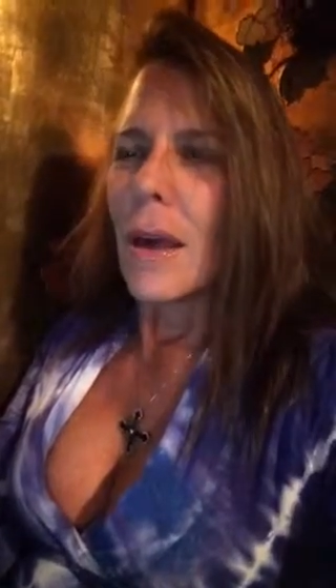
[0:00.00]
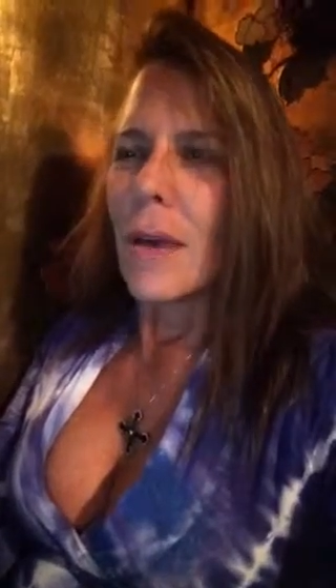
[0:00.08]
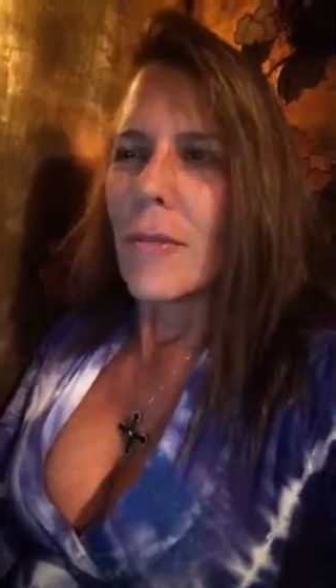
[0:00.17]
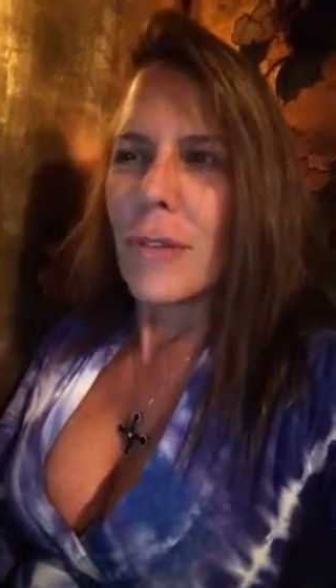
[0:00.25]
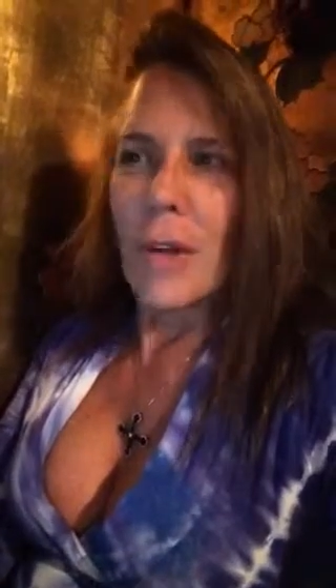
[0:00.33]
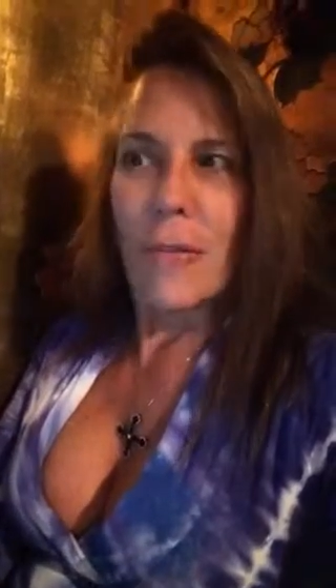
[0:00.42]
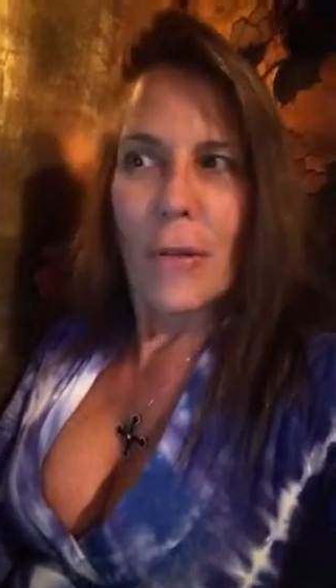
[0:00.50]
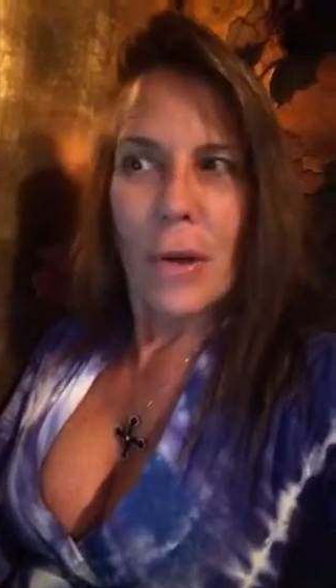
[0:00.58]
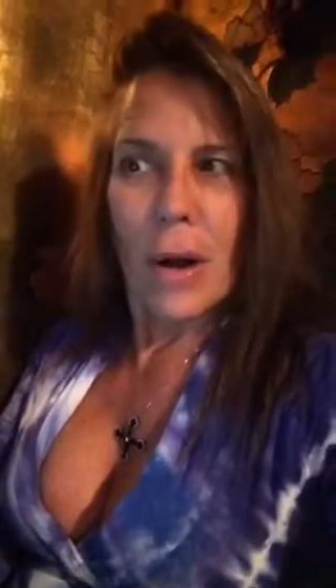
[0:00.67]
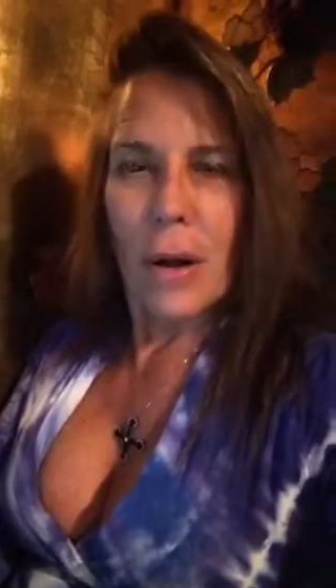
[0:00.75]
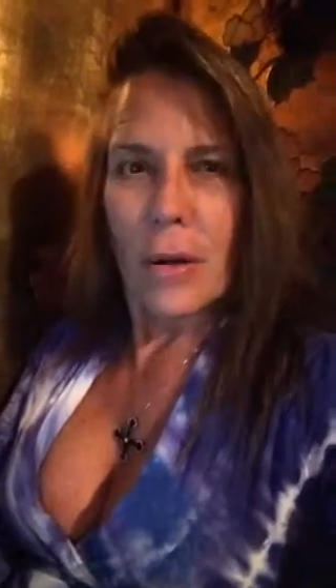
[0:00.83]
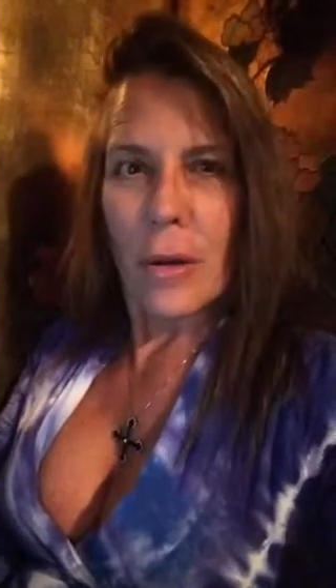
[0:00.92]
If love were
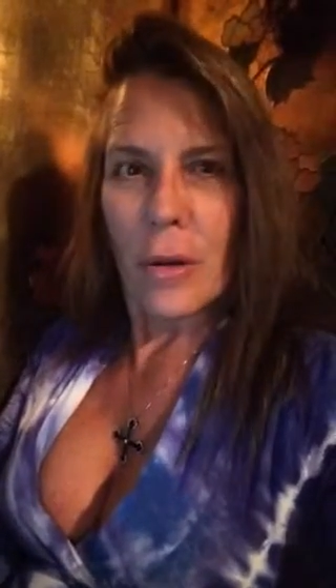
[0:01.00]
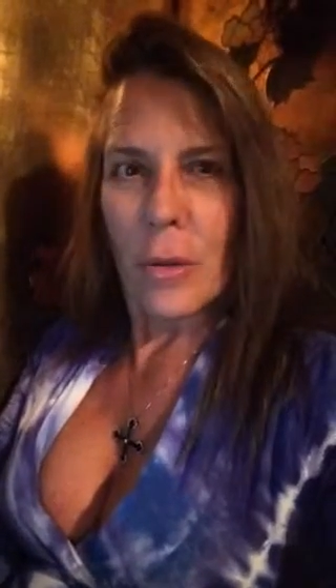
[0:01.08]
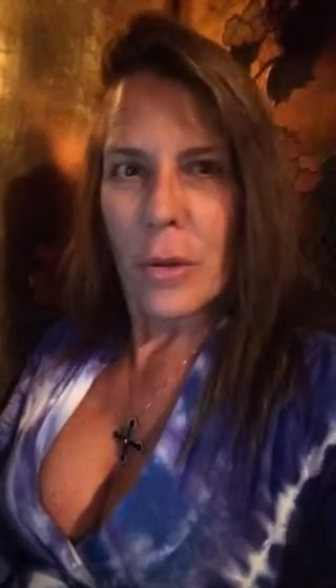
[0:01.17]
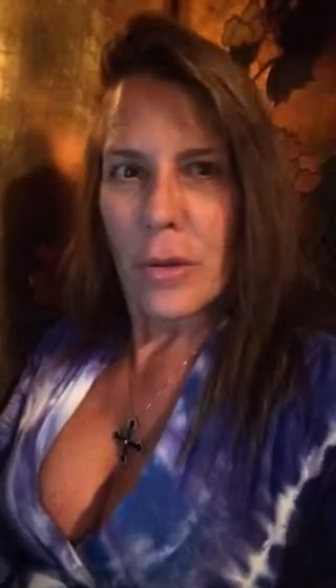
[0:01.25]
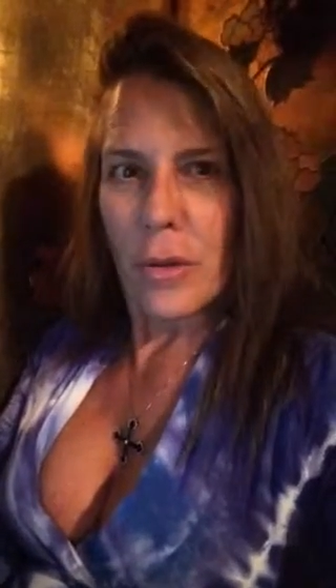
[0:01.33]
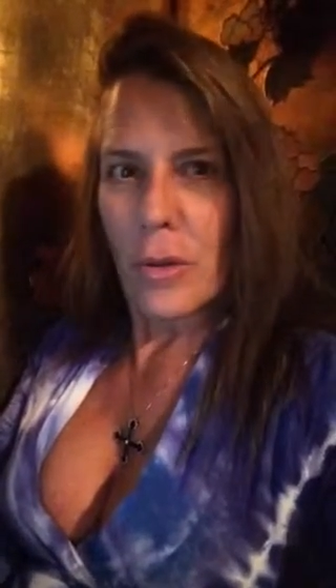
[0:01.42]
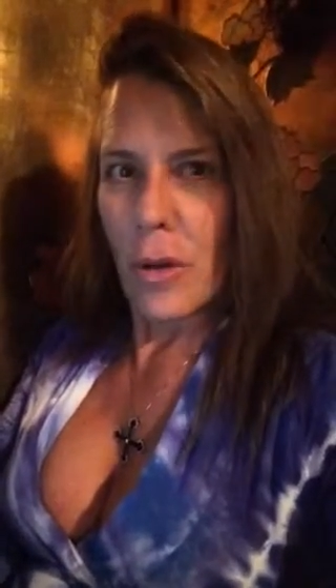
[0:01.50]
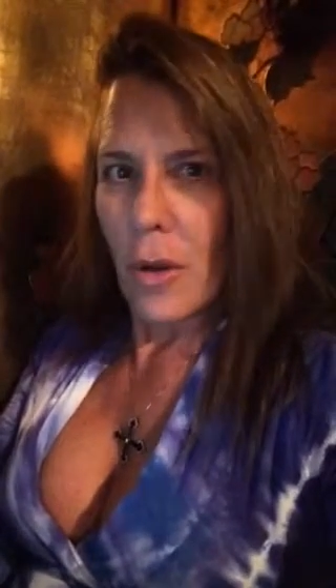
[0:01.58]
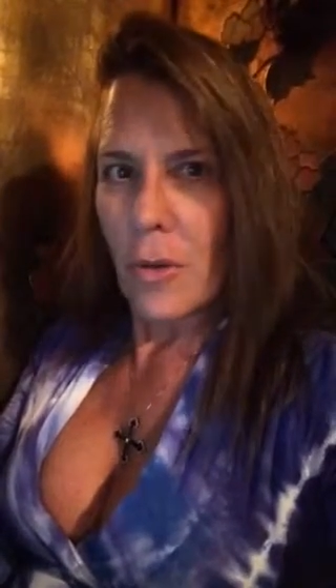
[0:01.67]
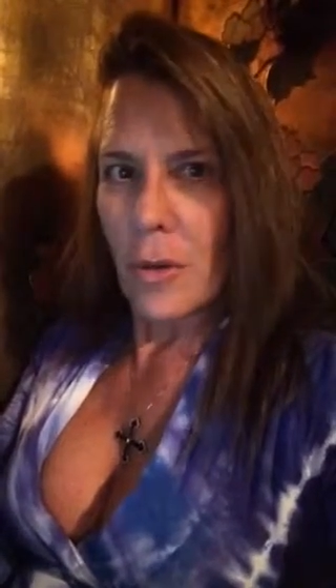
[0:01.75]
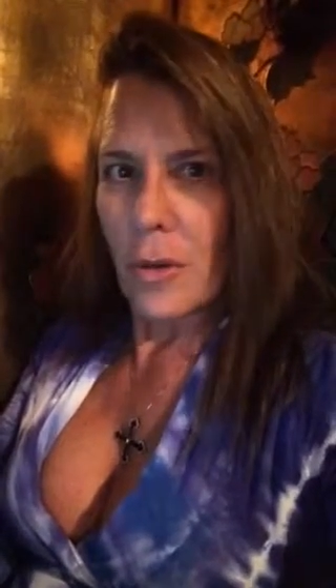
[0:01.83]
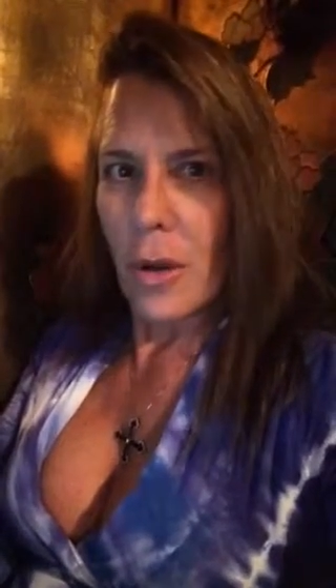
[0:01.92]
hunger, would you
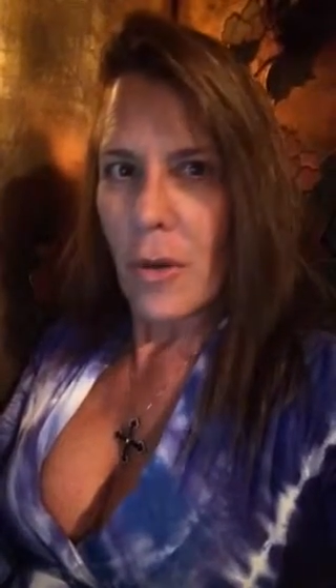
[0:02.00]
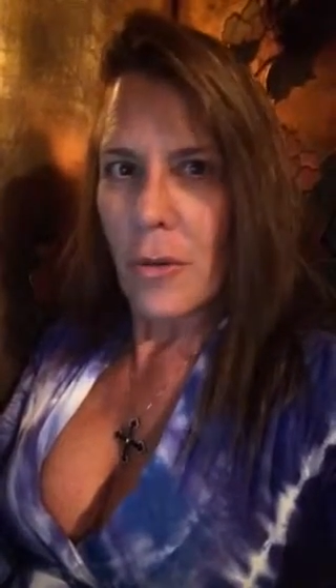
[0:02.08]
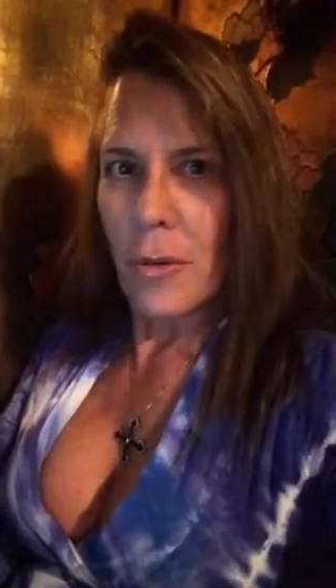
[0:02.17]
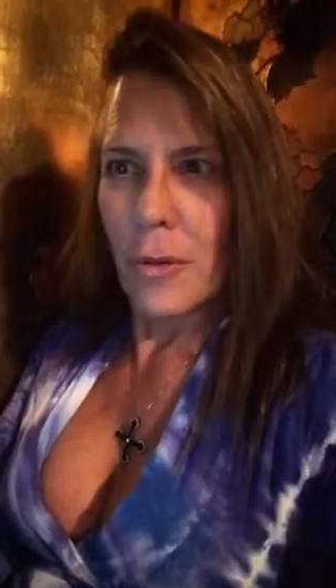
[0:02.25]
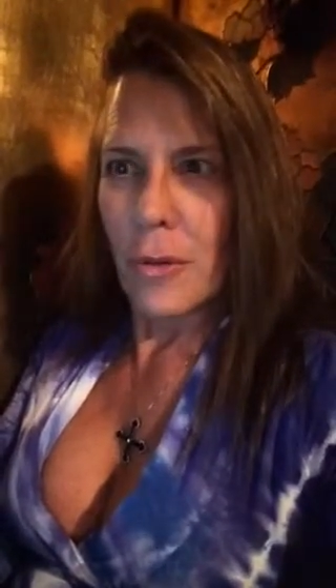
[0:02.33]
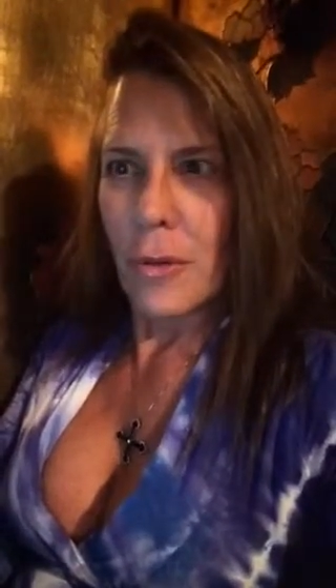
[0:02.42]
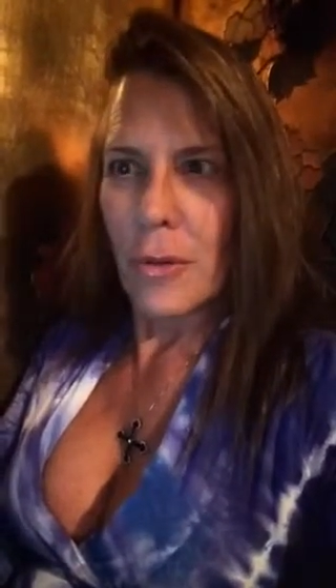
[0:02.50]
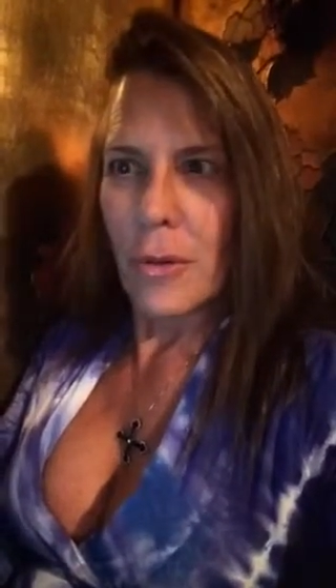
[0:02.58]
starve yourself?